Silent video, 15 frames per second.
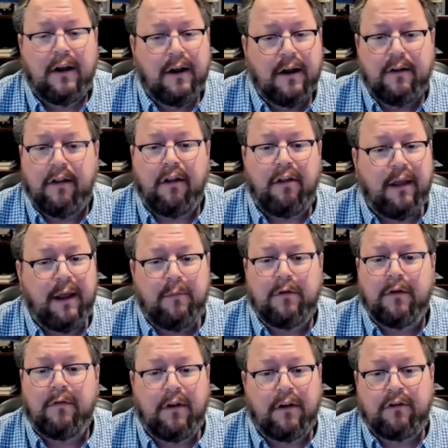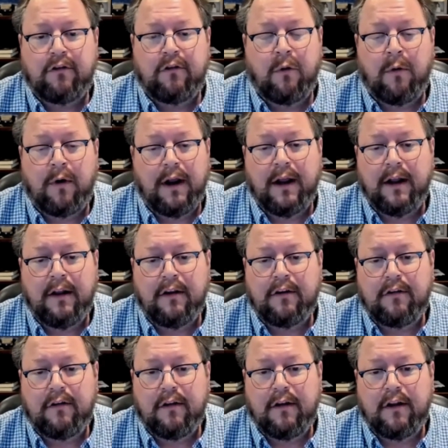the themes of this story and
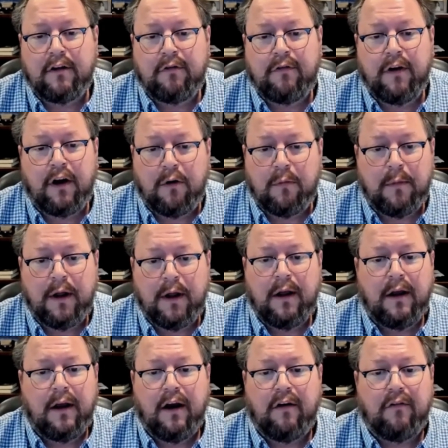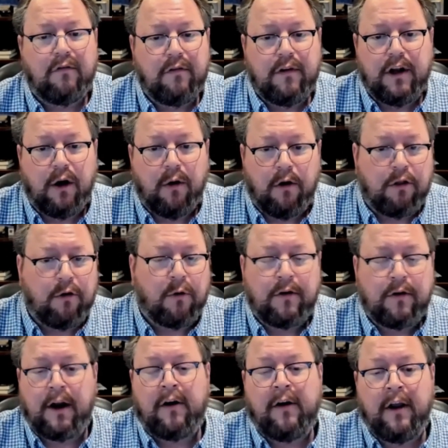this film, of
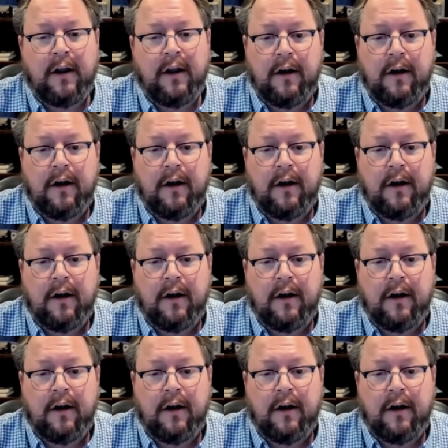authoritarian